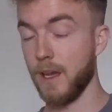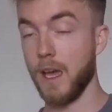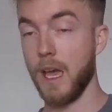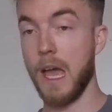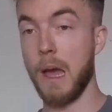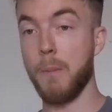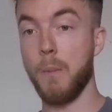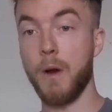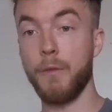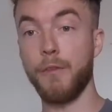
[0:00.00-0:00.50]

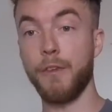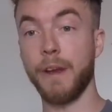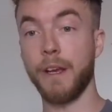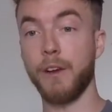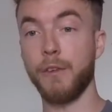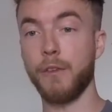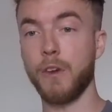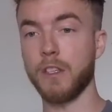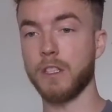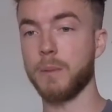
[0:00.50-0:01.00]
And one thing I
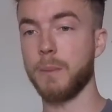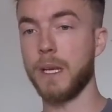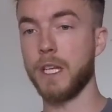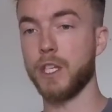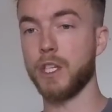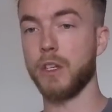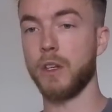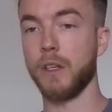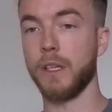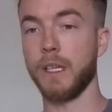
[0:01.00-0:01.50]
forgot to
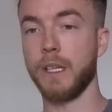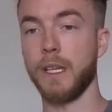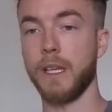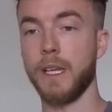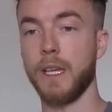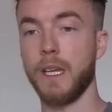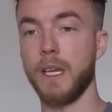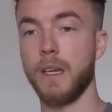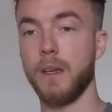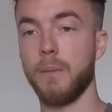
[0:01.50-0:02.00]
mention on
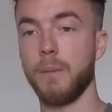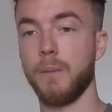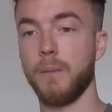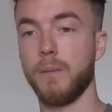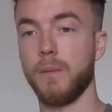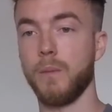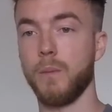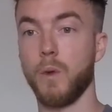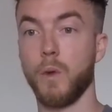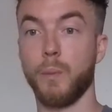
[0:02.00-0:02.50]
the
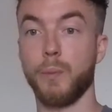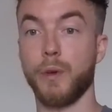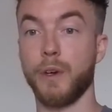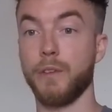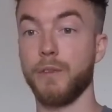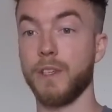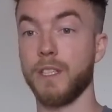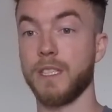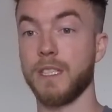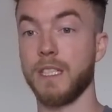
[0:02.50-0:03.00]

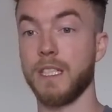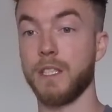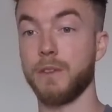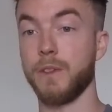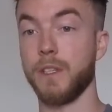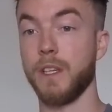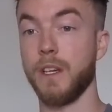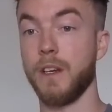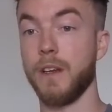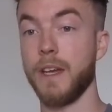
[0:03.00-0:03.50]
previous in this
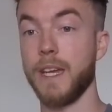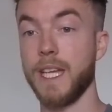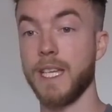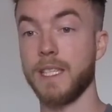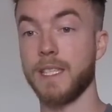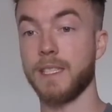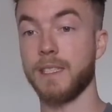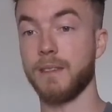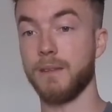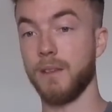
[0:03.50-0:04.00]
video
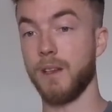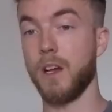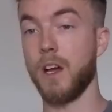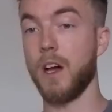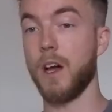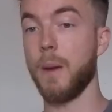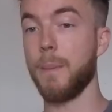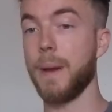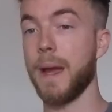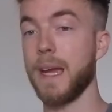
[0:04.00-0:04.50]
is
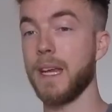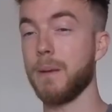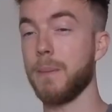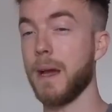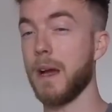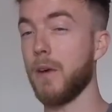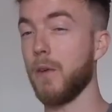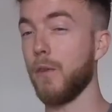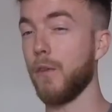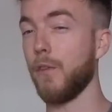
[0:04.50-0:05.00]
I paid
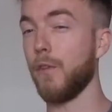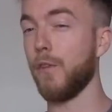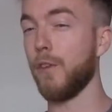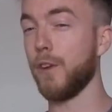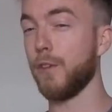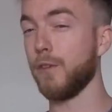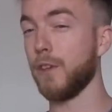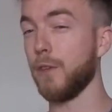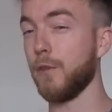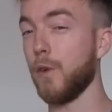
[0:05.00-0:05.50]
about
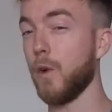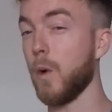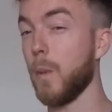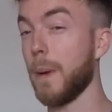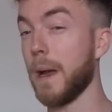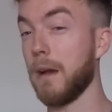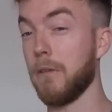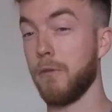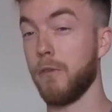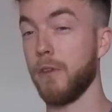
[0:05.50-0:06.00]

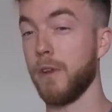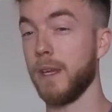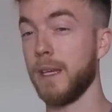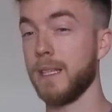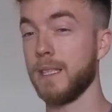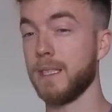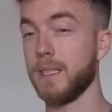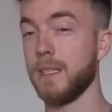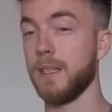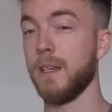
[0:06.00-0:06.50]
£54 for
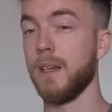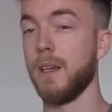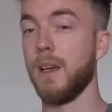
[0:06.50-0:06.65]
this.